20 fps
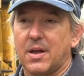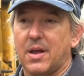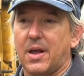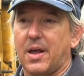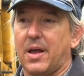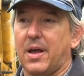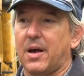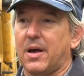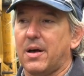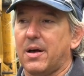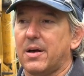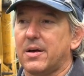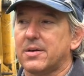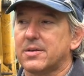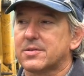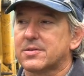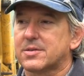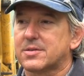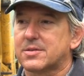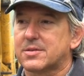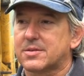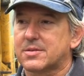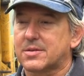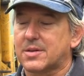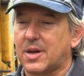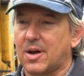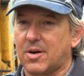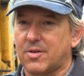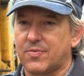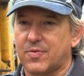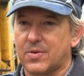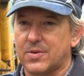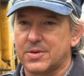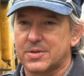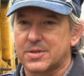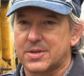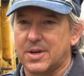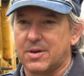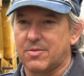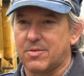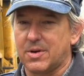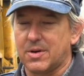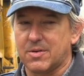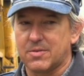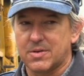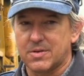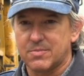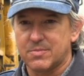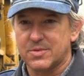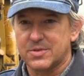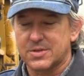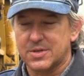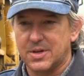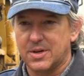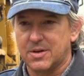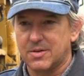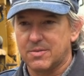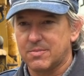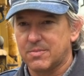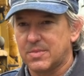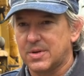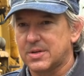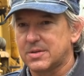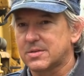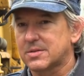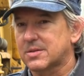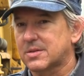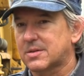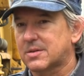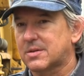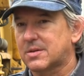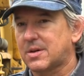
California State Railroad Museum is